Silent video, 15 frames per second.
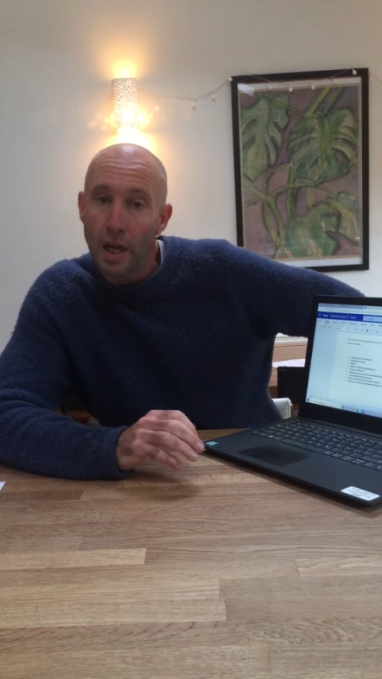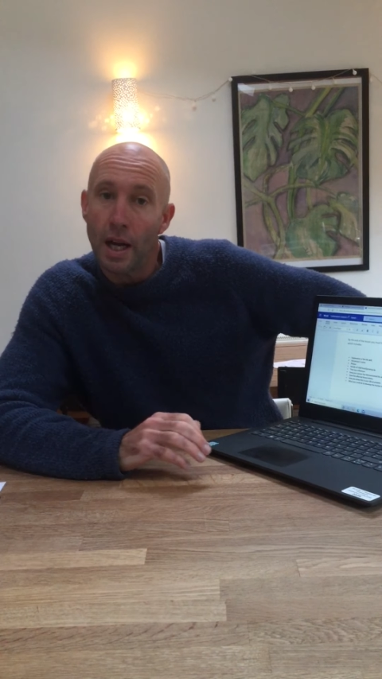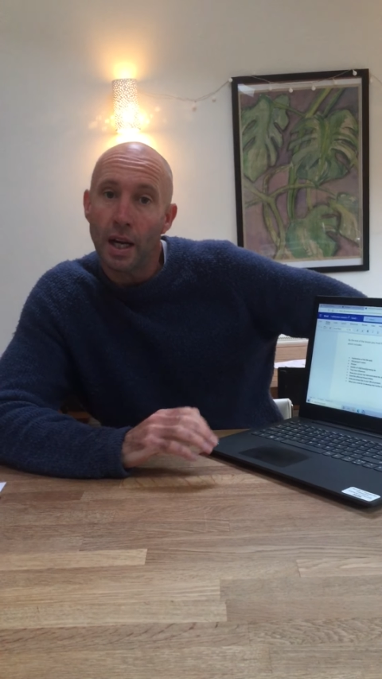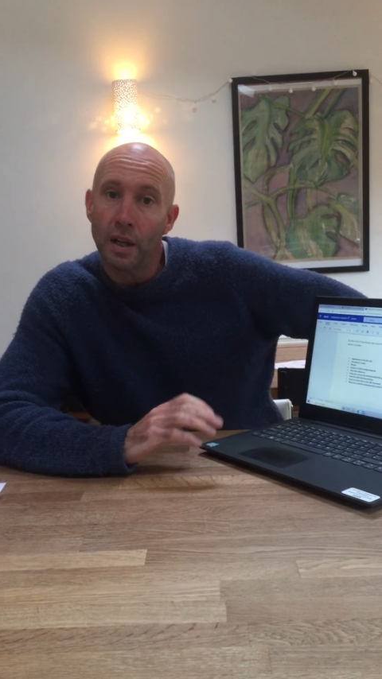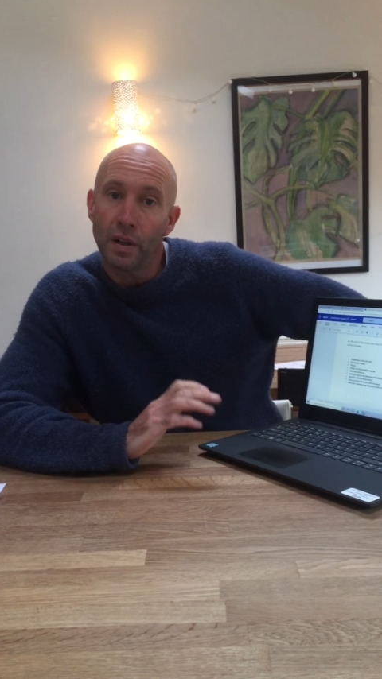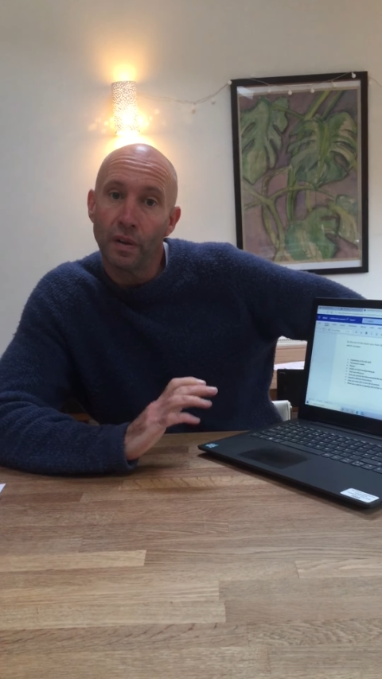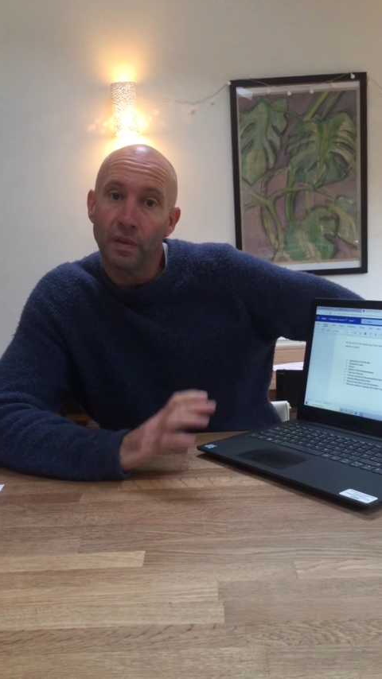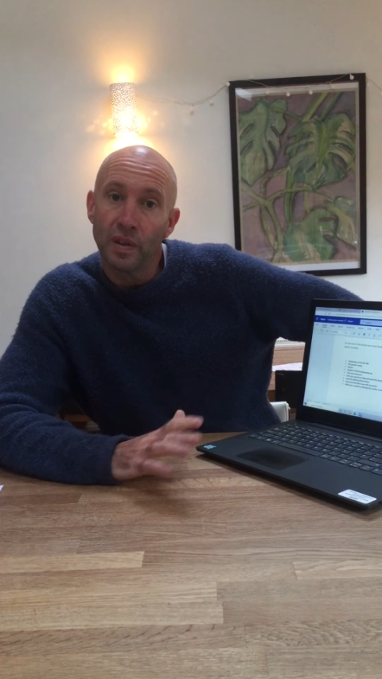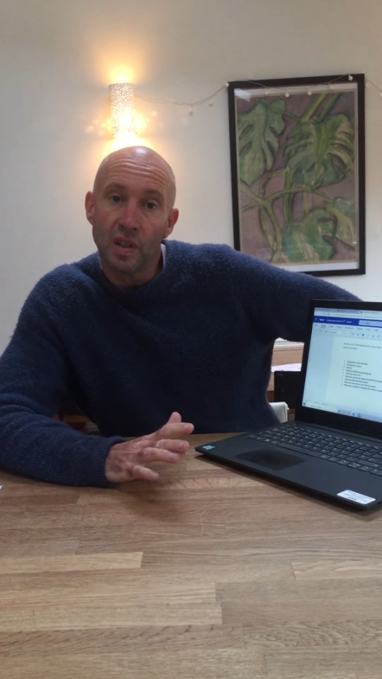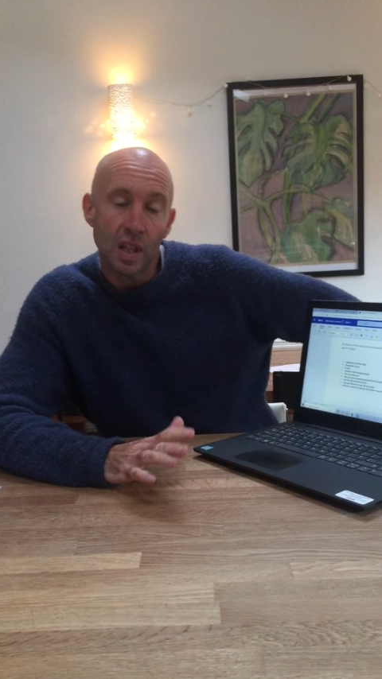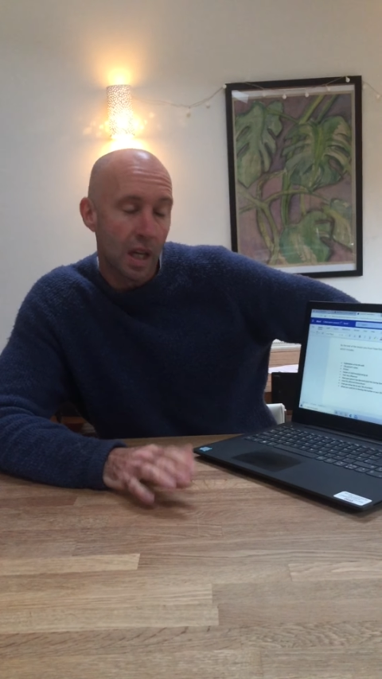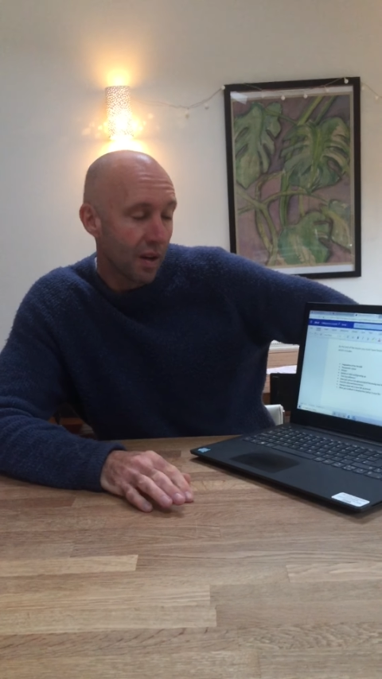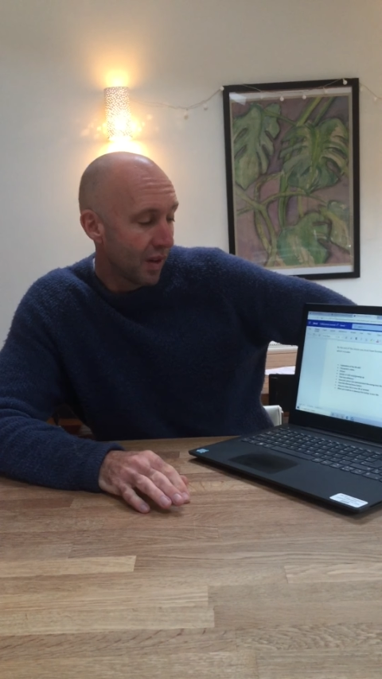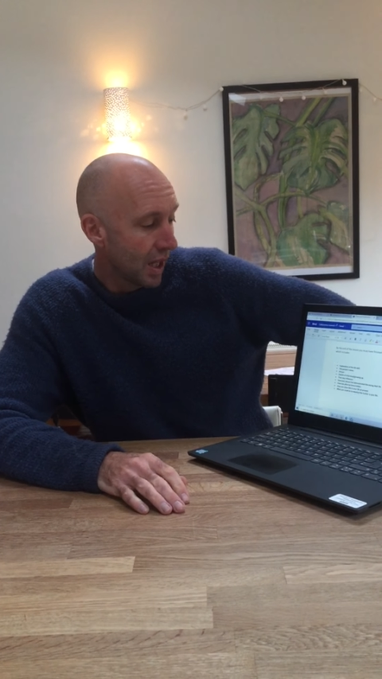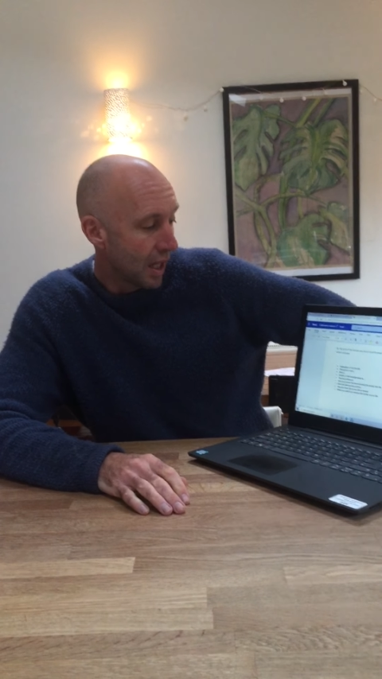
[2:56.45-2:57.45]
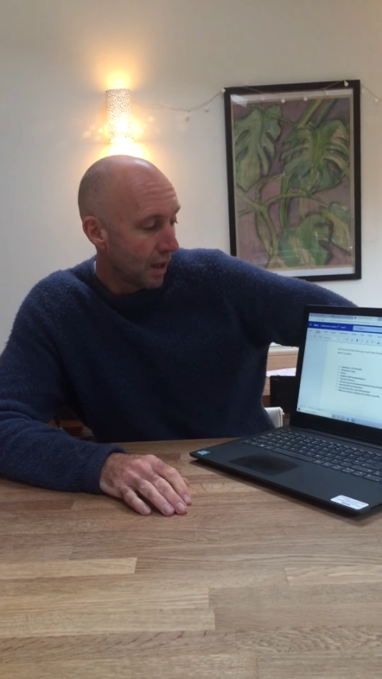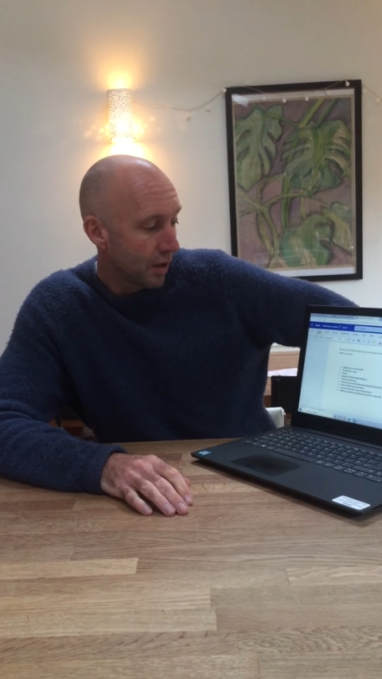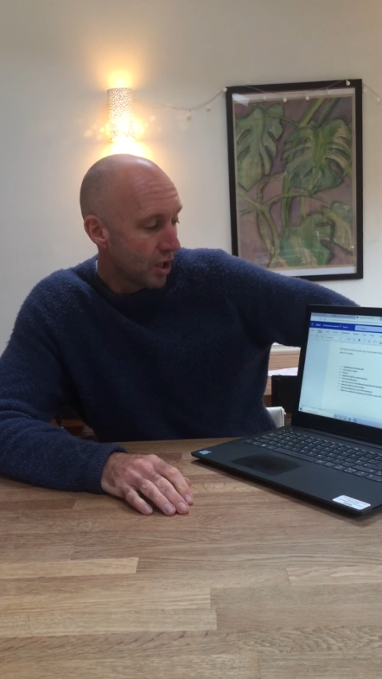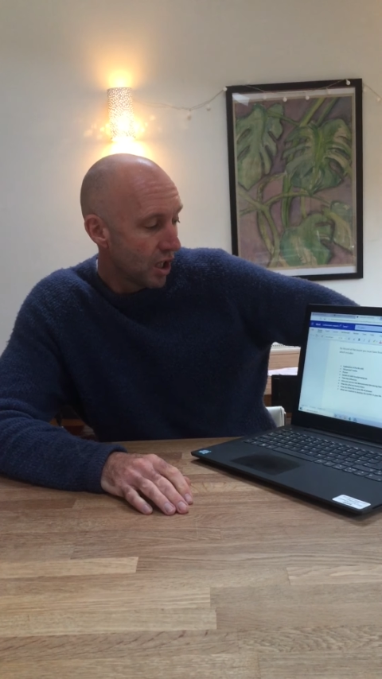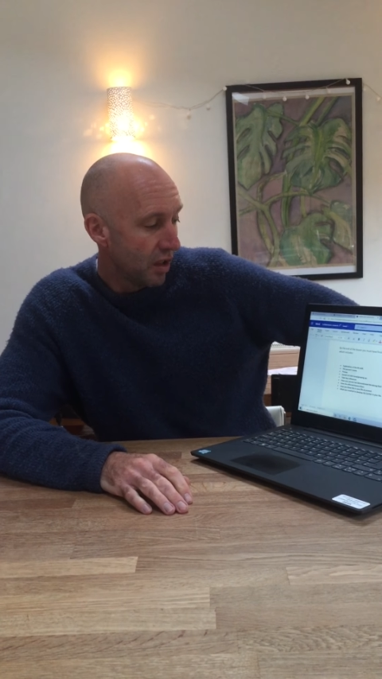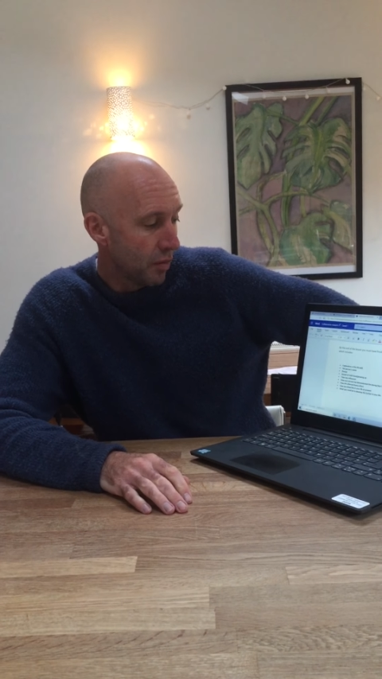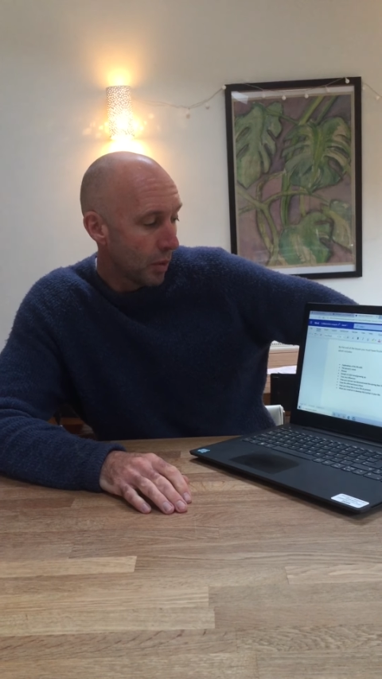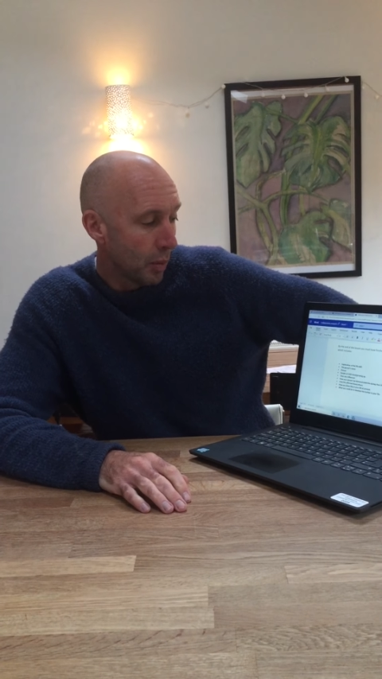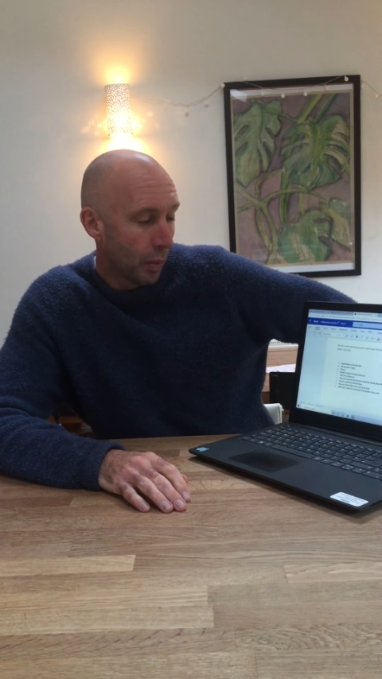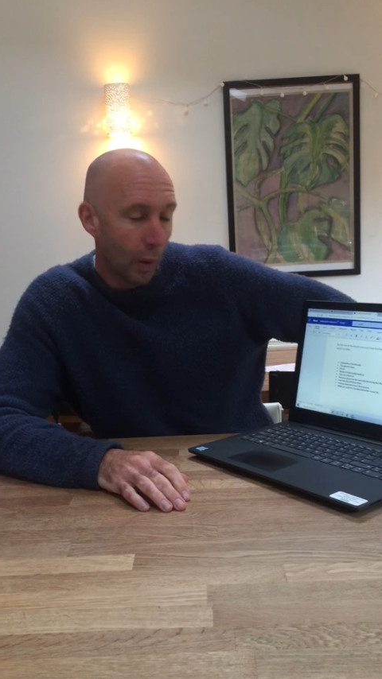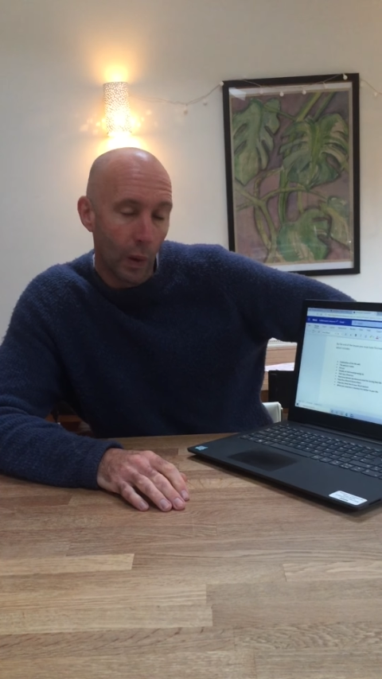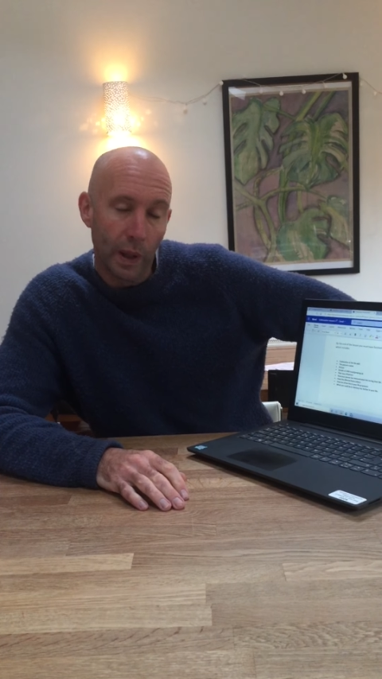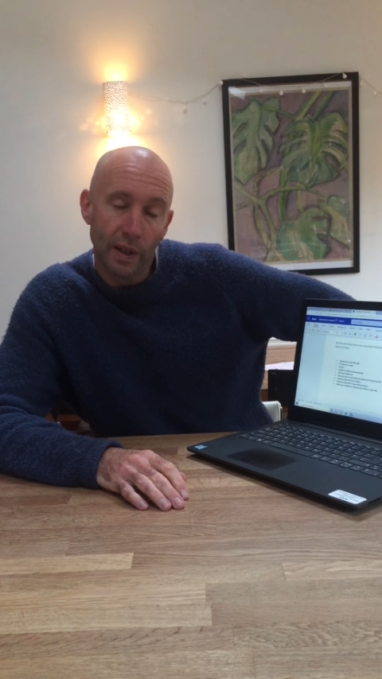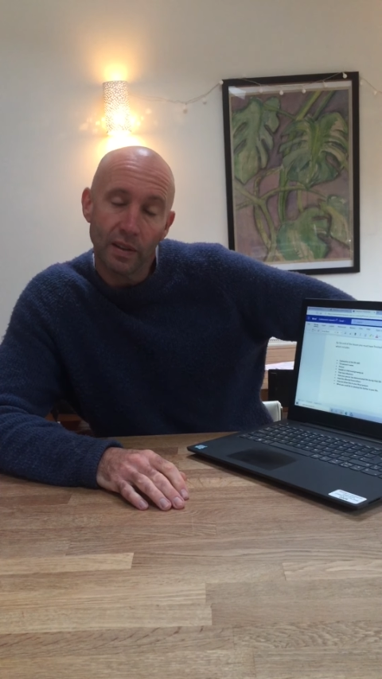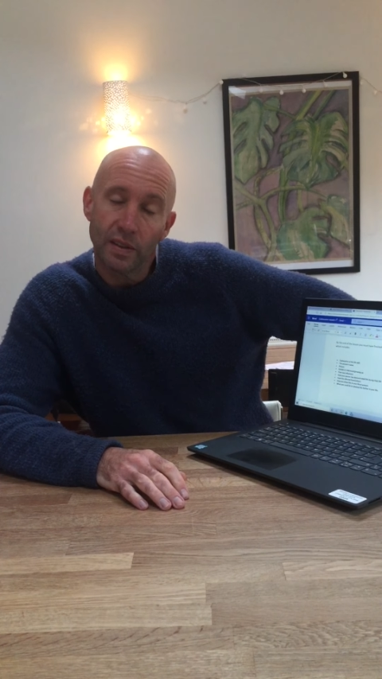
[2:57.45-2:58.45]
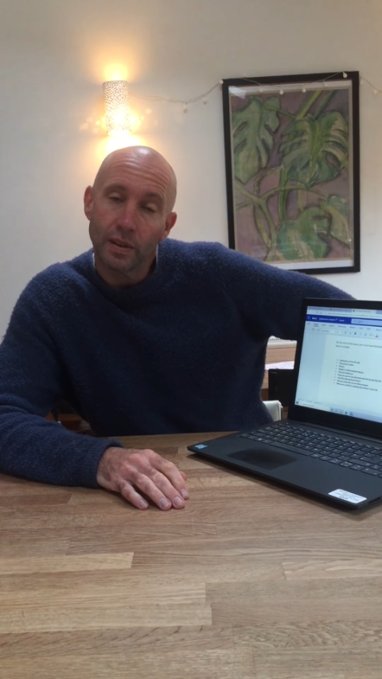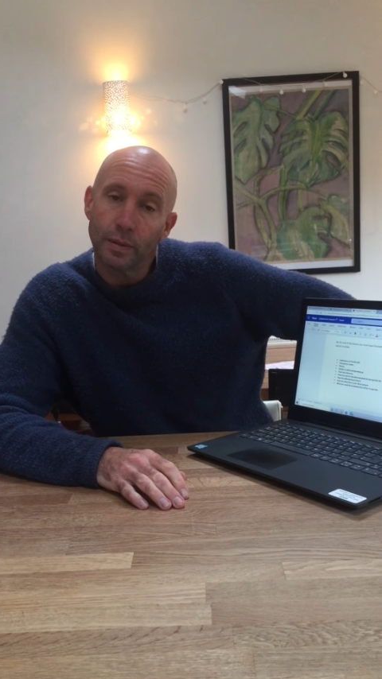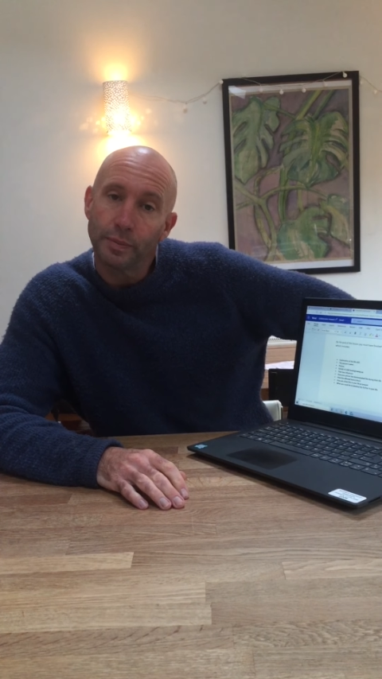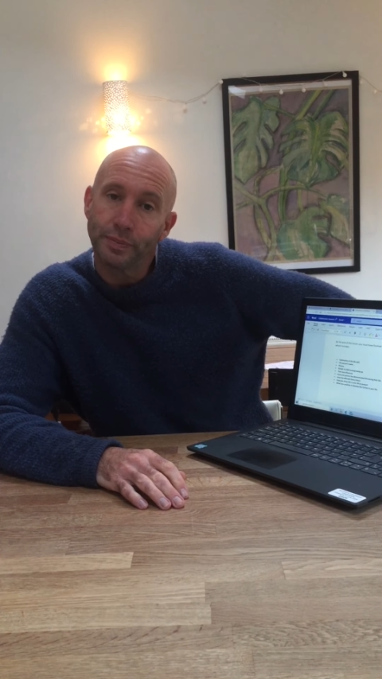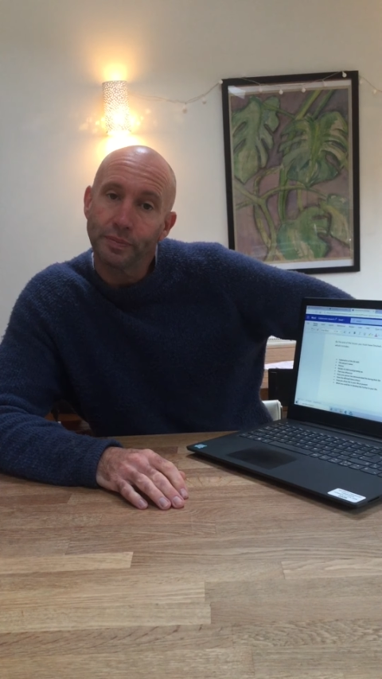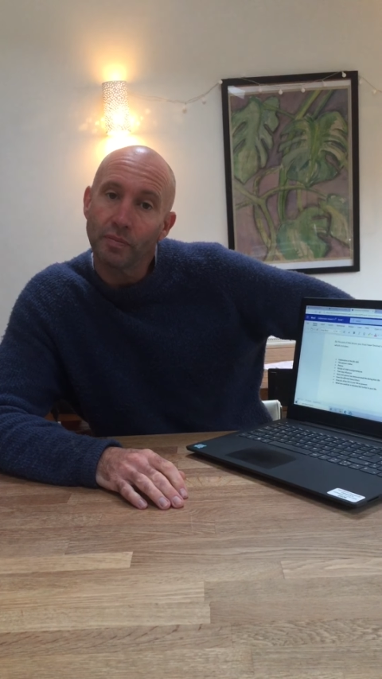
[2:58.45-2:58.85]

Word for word: and obviously giving out achievement points.